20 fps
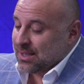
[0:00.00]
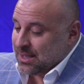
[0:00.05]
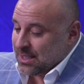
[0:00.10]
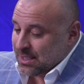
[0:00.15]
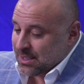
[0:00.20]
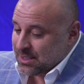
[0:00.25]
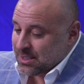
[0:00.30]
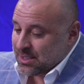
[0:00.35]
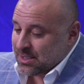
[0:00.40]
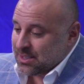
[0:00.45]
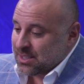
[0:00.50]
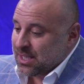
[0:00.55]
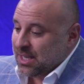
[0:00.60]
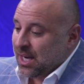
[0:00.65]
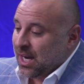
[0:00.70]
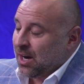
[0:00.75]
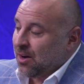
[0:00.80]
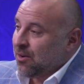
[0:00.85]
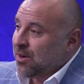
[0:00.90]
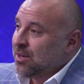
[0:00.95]
this is
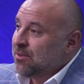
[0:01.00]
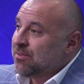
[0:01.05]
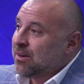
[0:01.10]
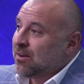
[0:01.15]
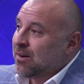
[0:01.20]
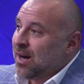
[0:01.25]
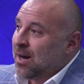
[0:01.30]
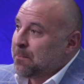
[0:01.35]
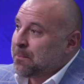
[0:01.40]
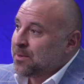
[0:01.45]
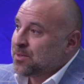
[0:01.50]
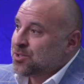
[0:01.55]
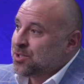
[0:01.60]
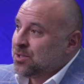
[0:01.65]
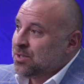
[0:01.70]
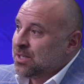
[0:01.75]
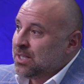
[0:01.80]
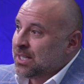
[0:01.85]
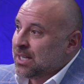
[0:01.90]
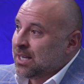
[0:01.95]
the area of our
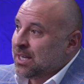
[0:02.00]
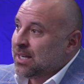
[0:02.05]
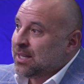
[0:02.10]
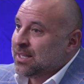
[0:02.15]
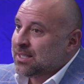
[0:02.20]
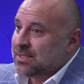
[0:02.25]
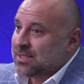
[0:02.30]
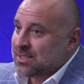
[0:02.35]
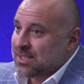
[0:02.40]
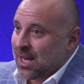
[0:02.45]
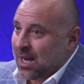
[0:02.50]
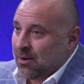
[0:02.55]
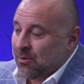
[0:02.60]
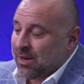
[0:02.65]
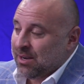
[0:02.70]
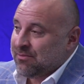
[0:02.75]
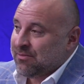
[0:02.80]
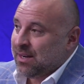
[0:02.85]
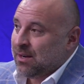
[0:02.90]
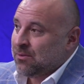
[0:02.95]
opportunity and this is how
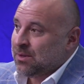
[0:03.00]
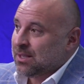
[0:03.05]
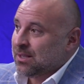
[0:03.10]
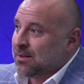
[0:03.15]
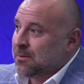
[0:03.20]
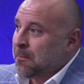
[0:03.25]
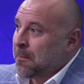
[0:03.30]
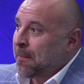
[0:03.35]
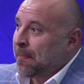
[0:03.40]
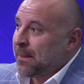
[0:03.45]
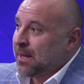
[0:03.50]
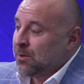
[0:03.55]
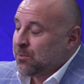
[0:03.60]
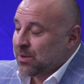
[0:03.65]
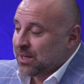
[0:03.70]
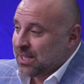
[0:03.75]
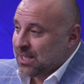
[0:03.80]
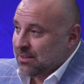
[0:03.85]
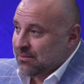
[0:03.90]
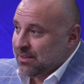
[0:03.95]
I found it. And
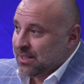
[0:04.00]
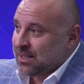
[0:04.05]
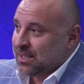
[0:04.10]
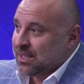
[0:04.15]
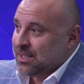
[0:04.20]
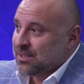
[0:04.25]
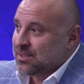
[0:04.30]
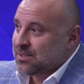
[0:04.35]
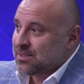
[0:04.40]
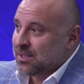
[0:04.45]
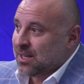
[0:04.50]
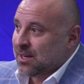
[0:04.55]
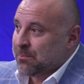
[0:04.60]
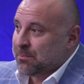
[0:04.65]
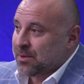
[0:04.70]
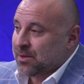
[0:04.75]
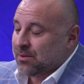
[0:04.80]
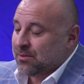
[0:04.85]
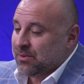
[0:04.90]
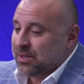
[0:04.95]
we're giving this
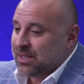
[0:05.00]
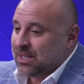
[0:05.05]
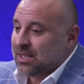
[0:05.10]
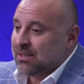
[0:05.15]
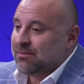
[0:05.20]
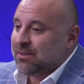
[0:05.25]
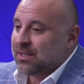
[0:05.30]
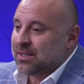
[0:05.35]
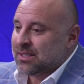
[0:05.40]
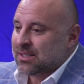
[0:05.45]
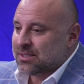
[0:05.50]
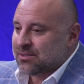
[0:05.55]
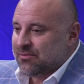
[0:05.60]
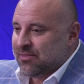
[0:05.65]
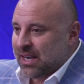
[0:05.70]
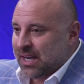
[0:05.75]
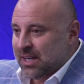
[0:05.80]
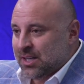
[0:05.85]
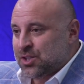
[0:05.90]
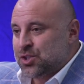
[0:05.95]

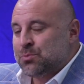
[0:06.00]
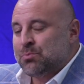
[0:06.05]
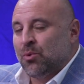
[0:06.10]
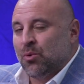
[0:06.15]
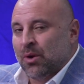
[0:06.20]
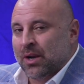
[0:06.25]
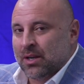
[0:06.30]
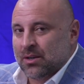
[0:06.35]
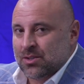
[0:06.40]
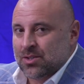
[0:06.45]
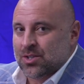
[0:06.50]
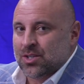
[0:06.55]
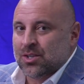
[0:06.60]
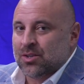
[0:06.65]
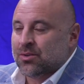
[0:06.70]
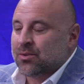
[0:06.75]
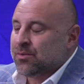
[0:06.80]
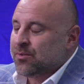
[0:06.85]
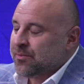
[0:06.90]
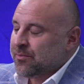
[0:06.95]
vantage point to you.